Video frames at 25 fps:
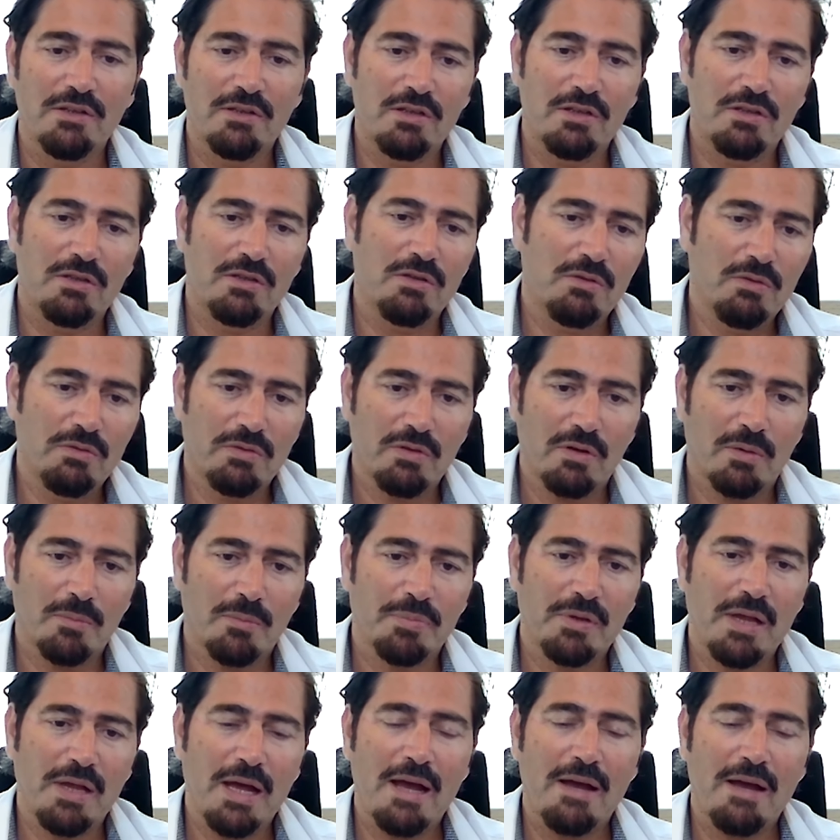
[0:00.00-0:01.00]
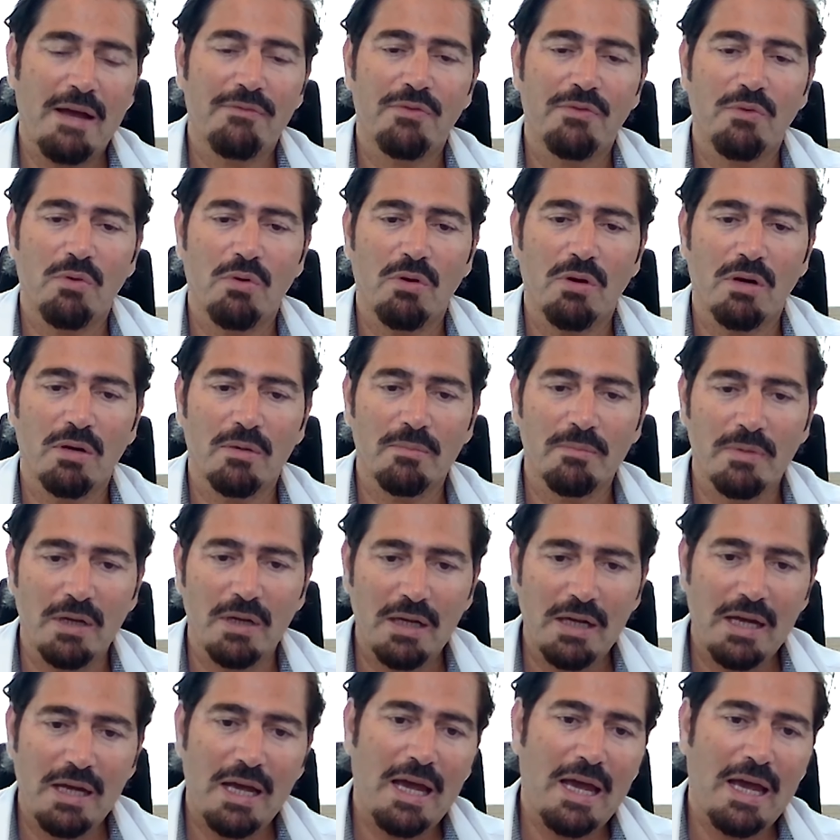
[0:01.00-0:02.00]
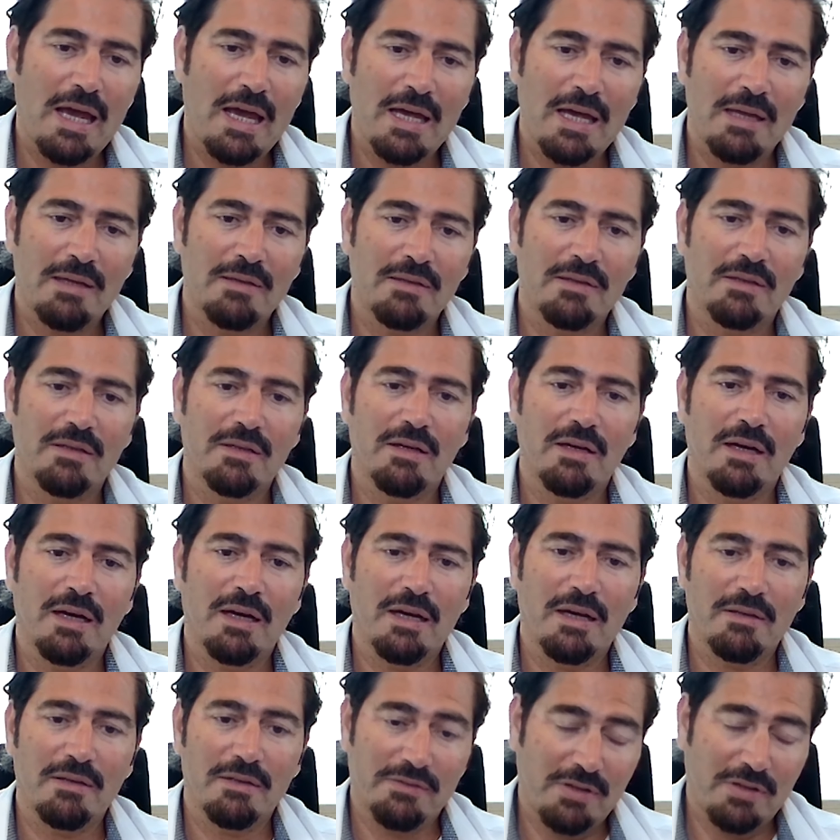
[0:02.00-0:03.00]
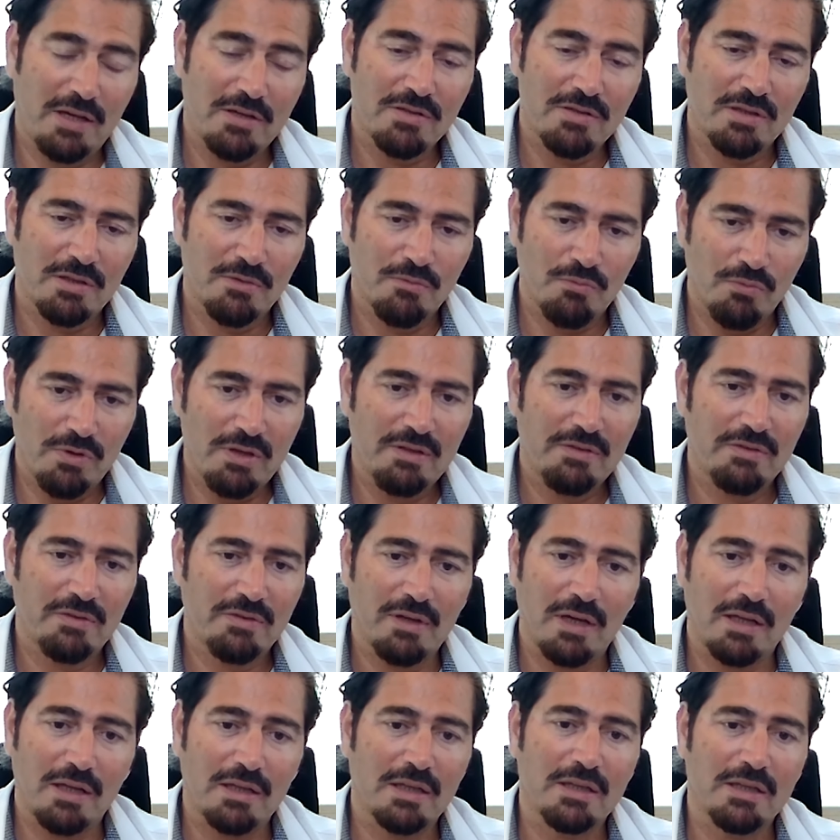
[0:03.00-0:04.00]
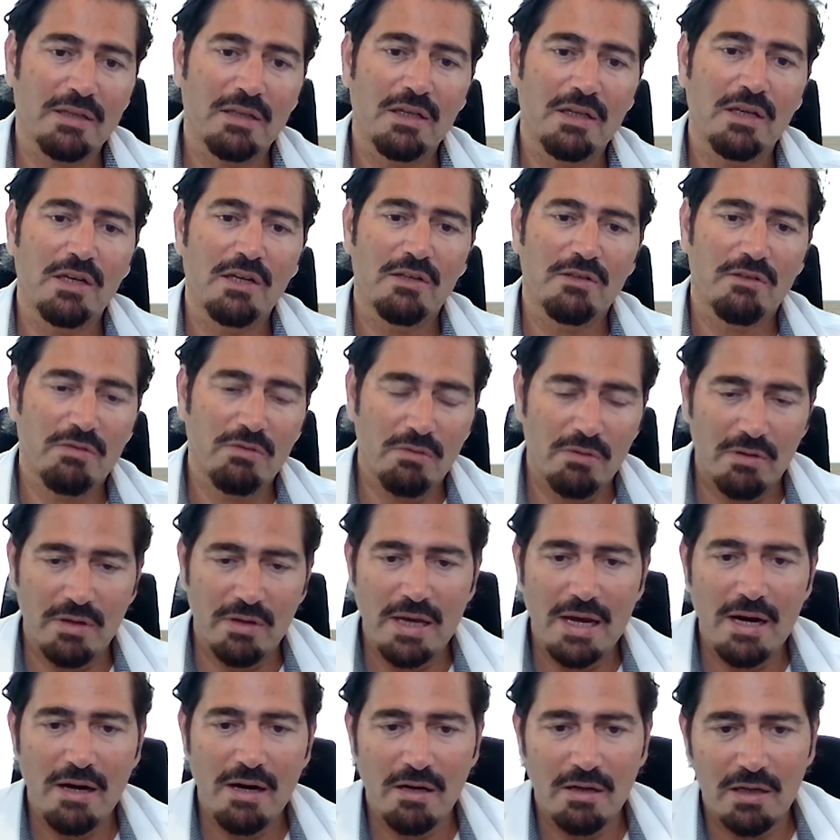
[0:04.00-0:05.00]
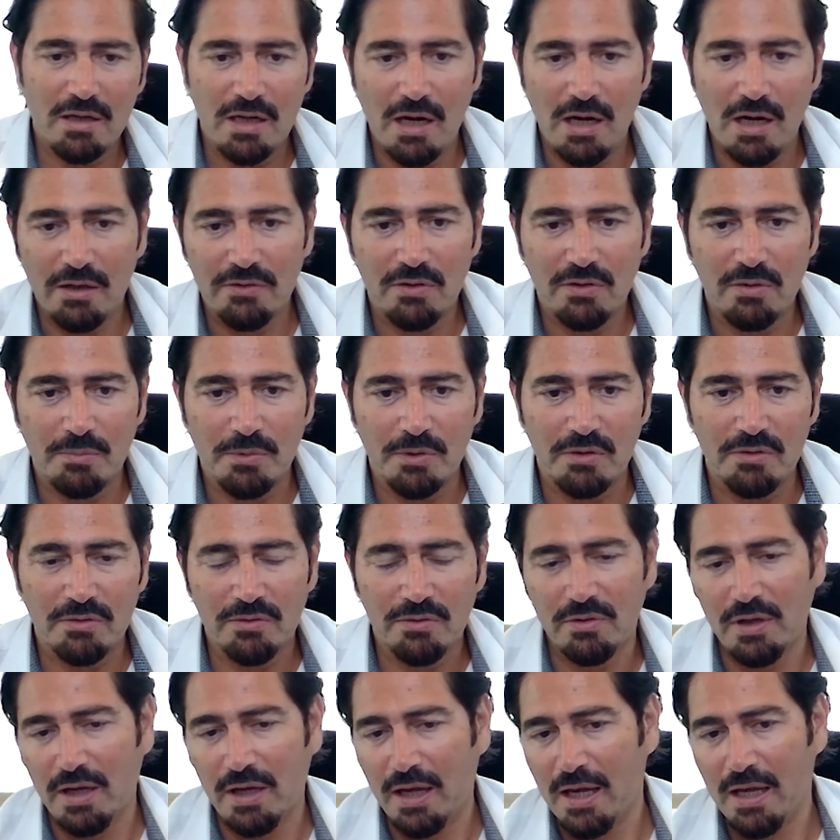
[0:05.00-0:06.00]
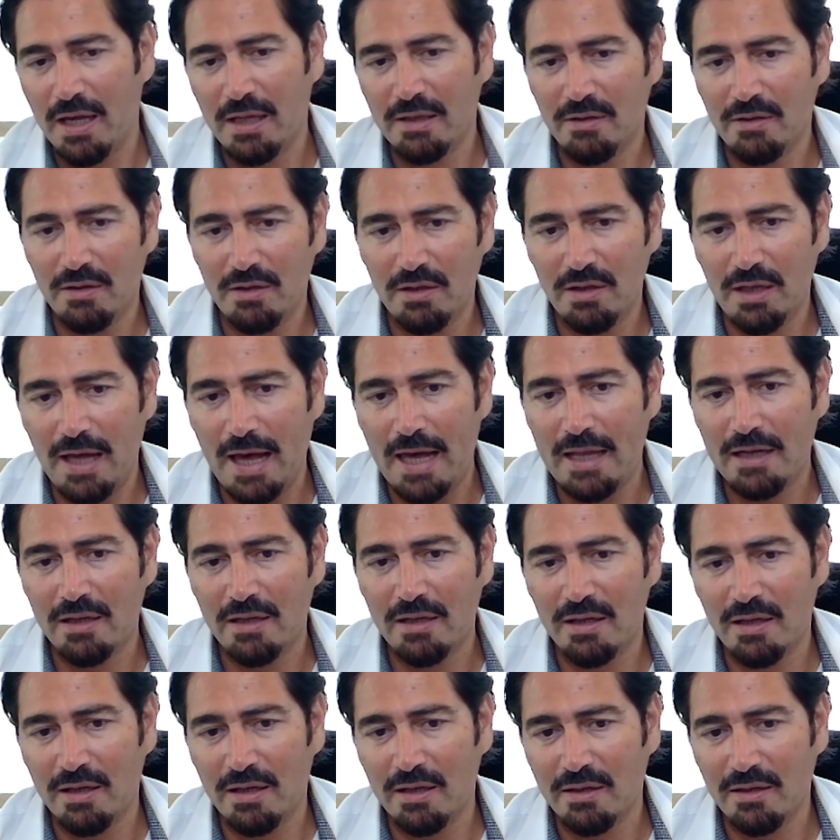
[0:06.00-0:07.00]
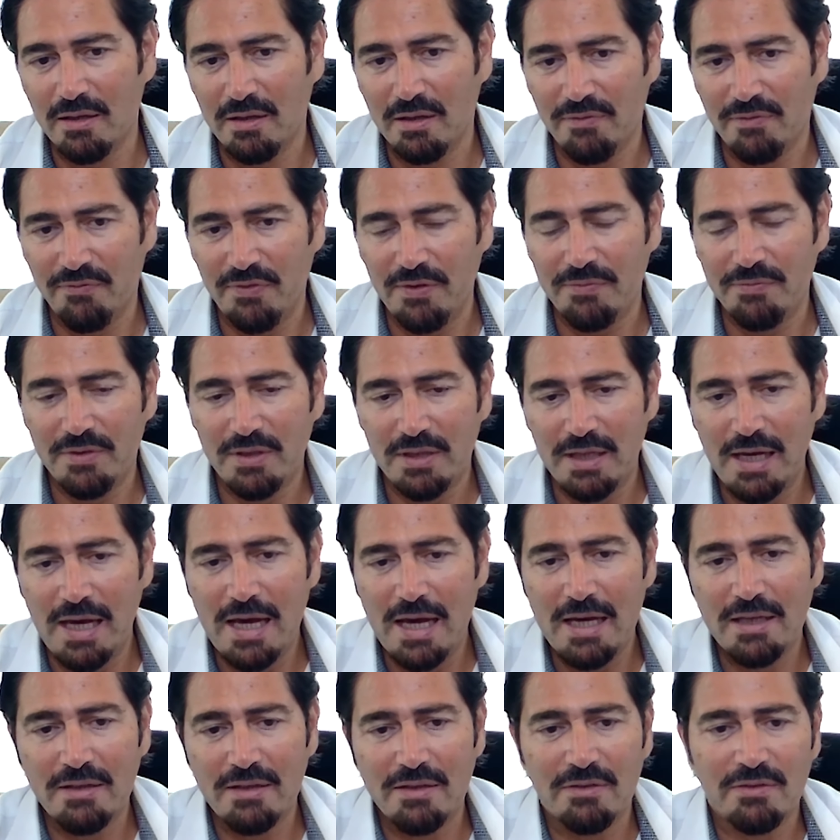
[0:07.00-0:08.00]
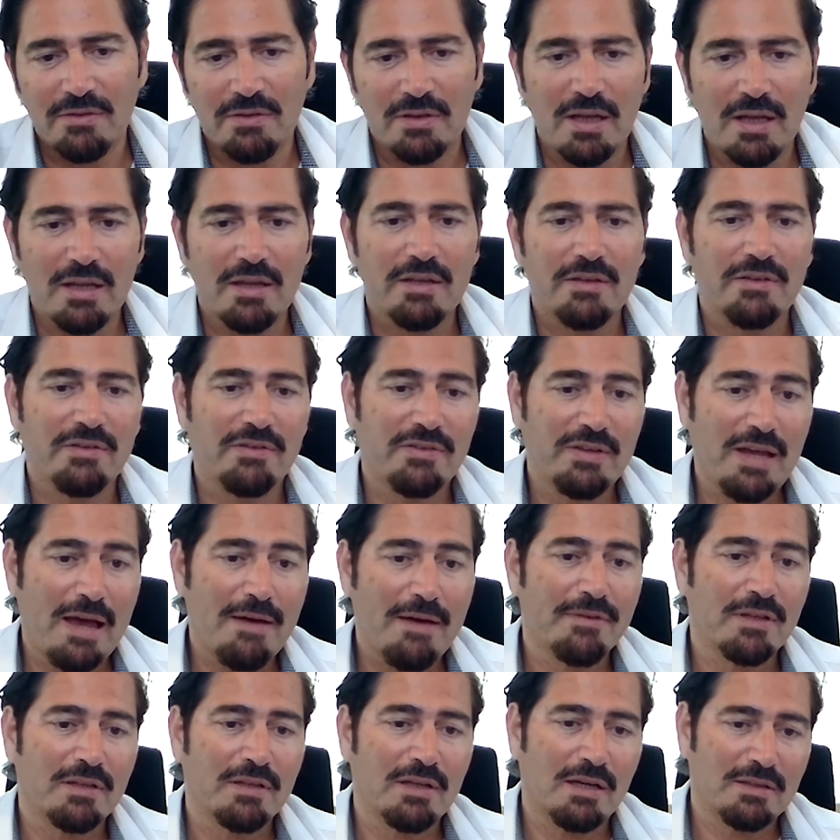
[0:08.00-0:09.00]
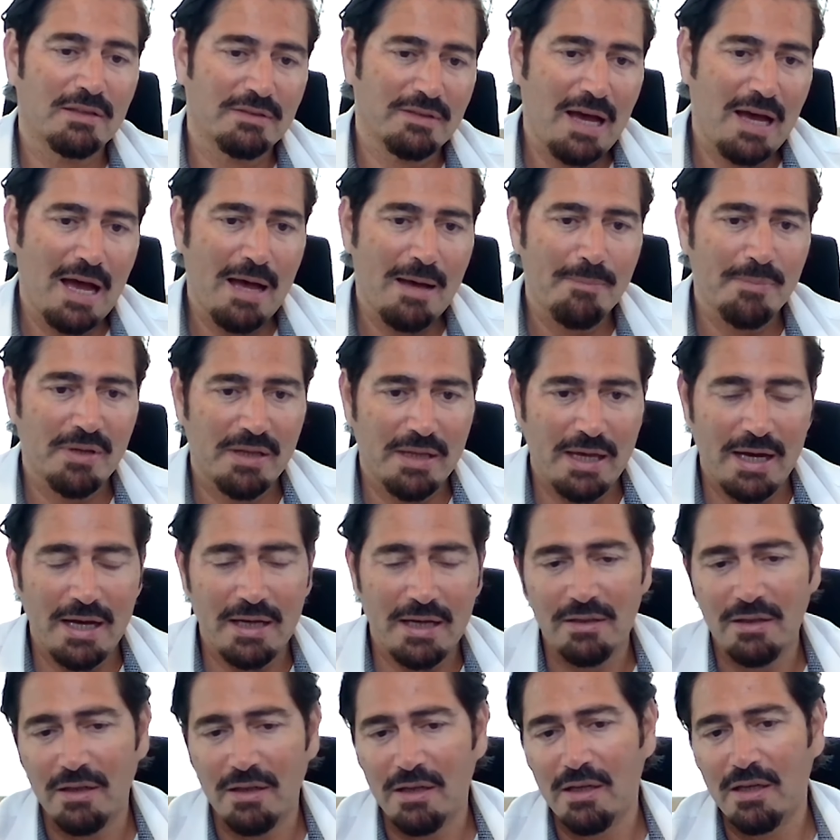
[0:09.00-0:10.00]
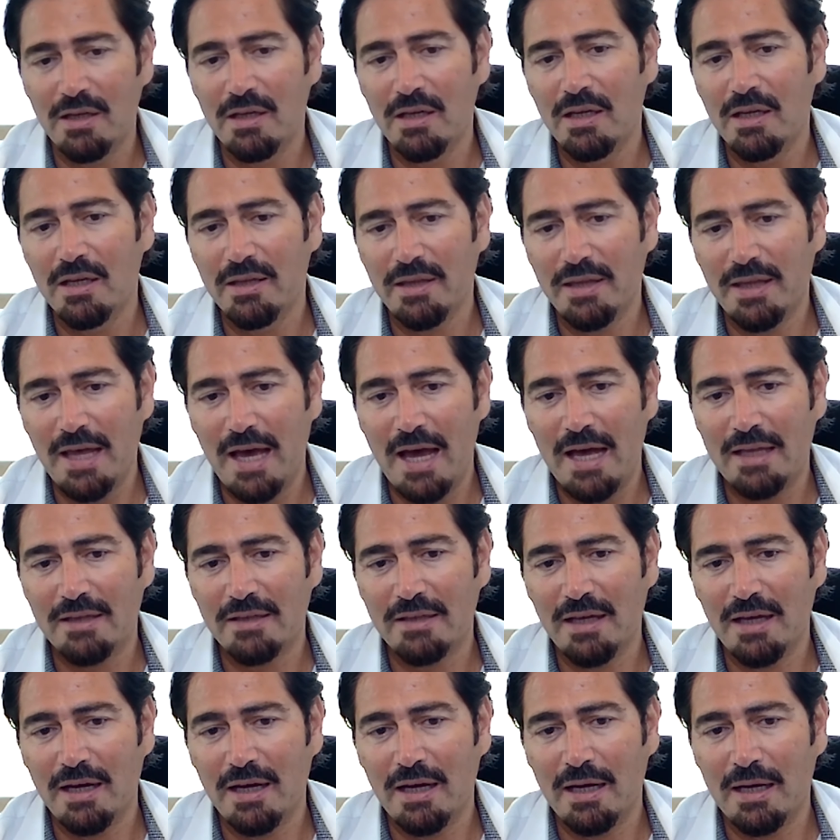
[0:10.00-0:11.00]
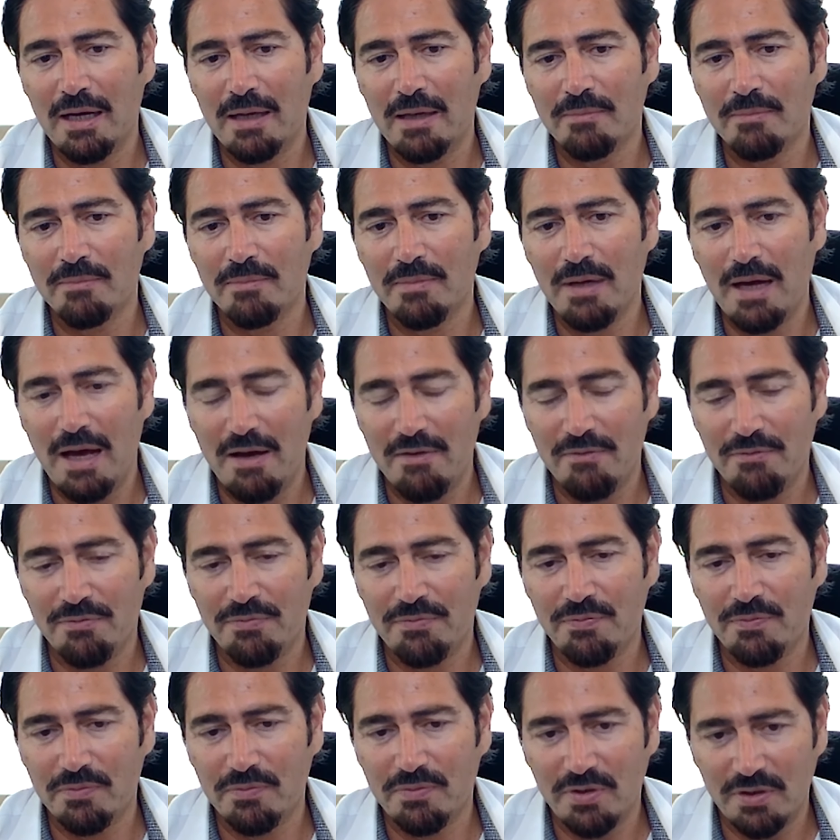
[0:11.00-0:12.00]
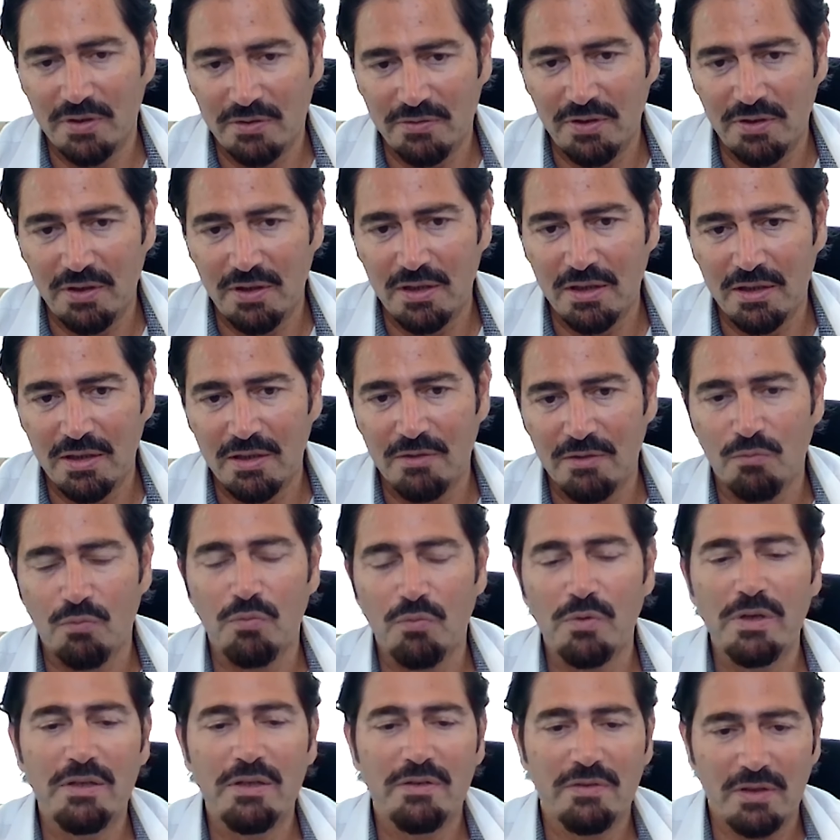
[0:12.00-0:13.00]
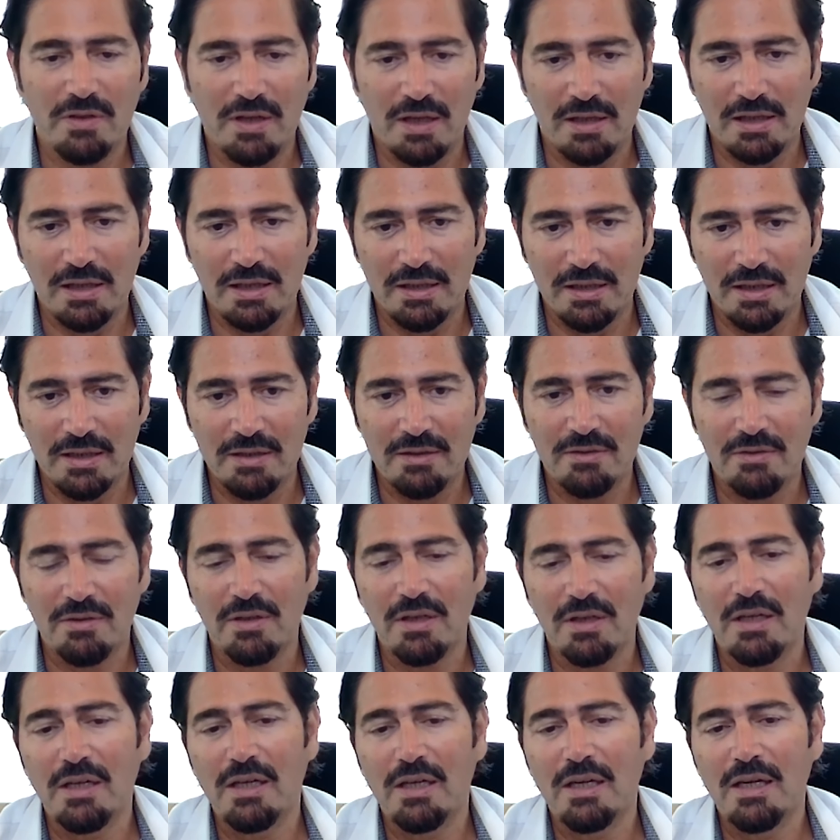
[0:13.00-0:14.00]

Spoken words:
to use our platform and essentially resell it to their customers. And out of the 58, there's another 7 on top of that that have succeeded in reselling it.